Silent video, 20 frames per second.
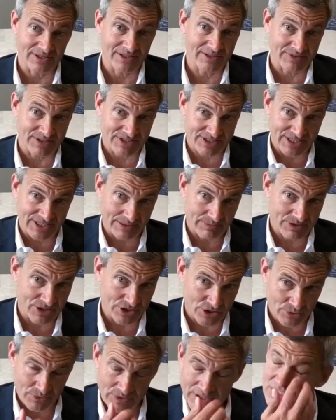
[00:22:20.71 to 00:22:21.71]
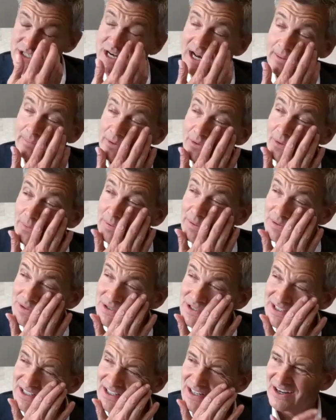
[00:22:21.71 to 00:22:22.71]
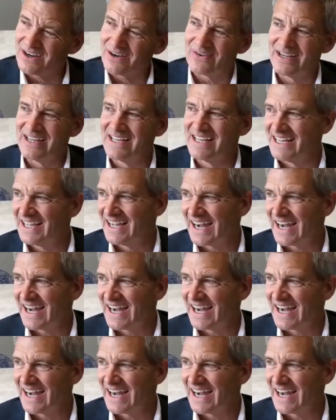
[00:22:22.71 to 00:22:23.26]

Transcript: to have the same situation happen where people say, no,